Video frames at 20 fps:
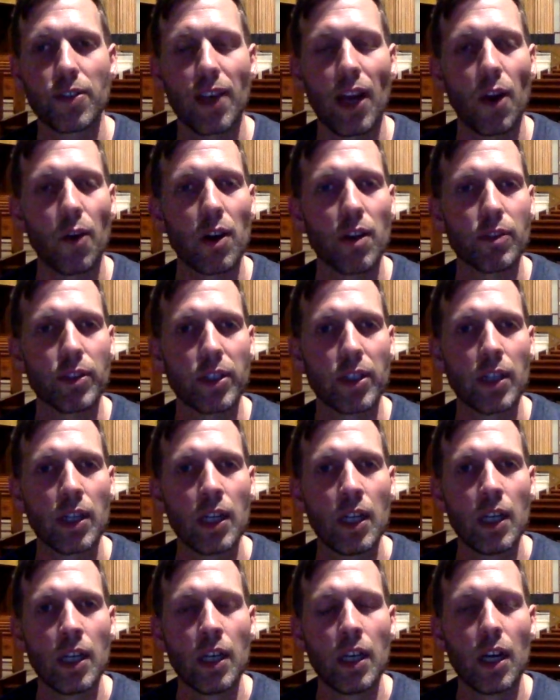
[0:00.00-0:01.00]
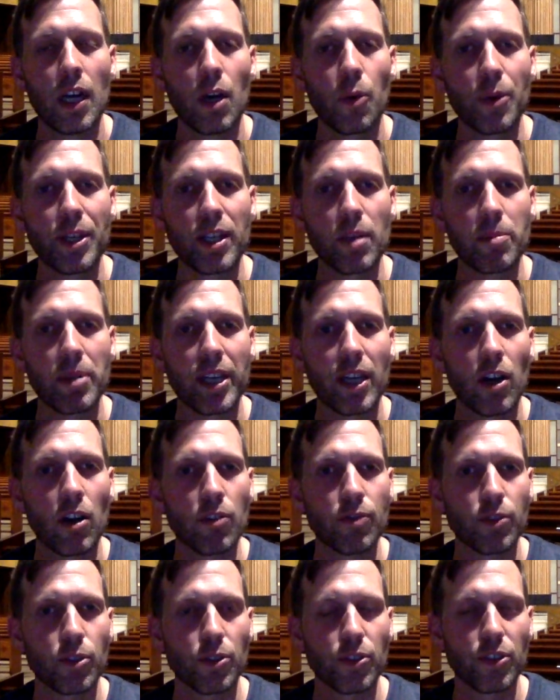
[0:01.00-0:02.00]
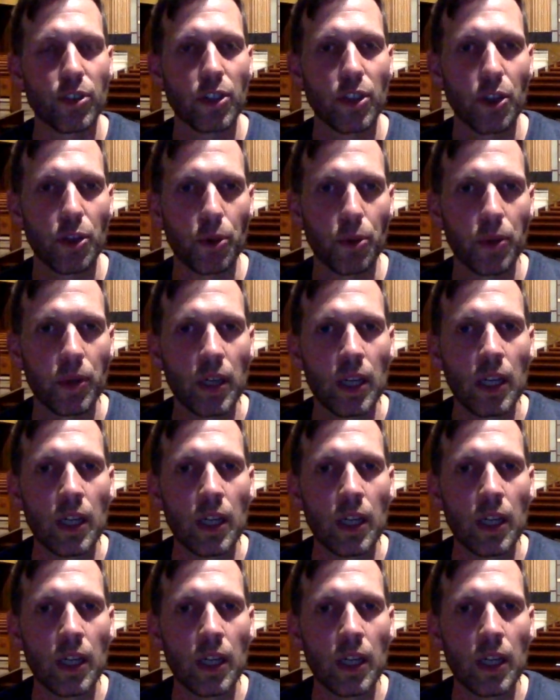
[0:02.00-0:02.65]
However, we can be helpful to you